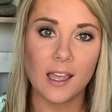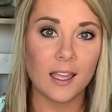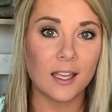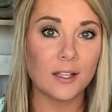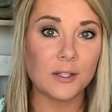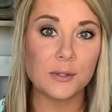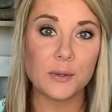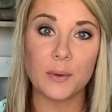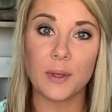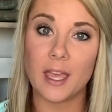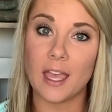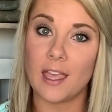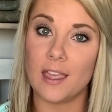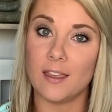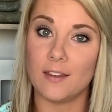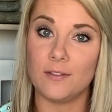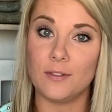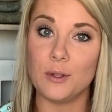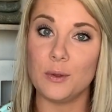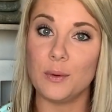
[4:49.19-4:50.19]
It's okay
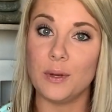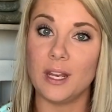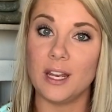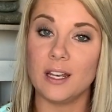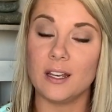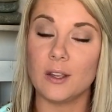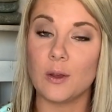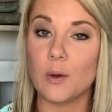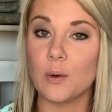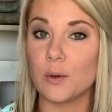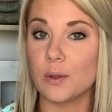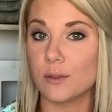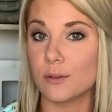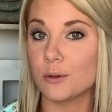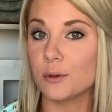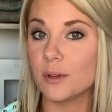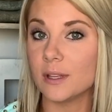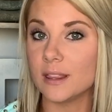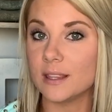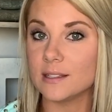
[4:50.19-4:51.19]
if you didn't go
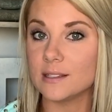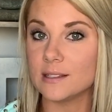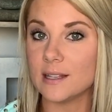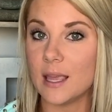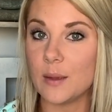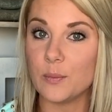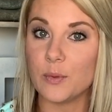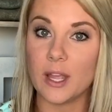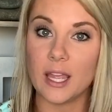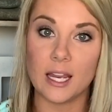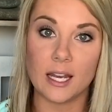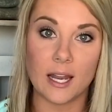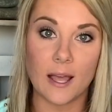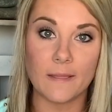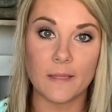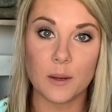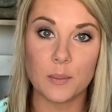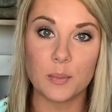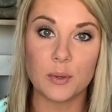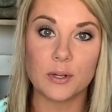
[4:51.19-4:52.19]
through it the same way
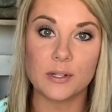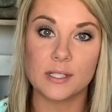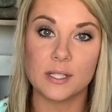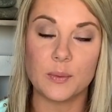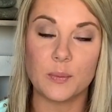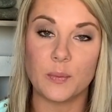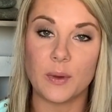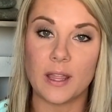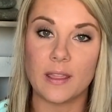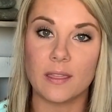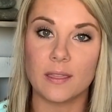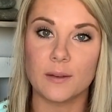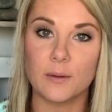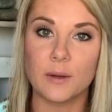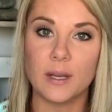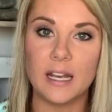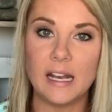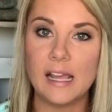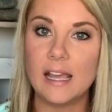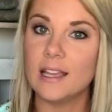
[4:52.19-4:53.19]
another person went
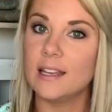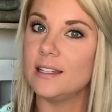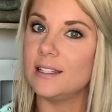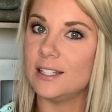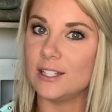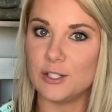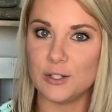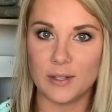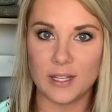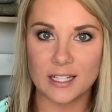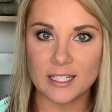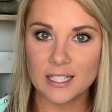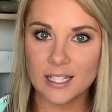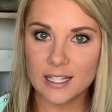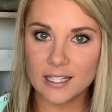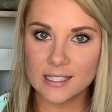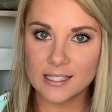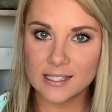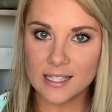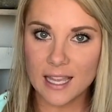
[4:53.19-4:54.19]
through it. Did you get to
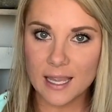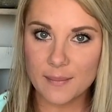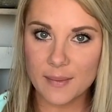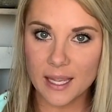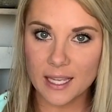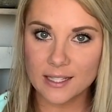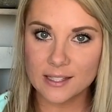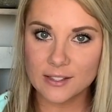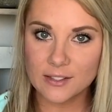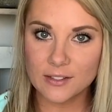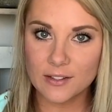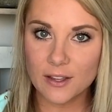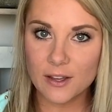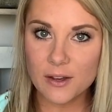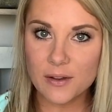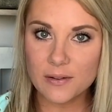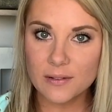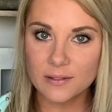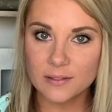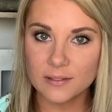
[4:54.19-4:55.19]
the same answer
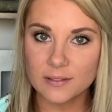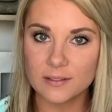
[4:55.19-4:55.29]
though?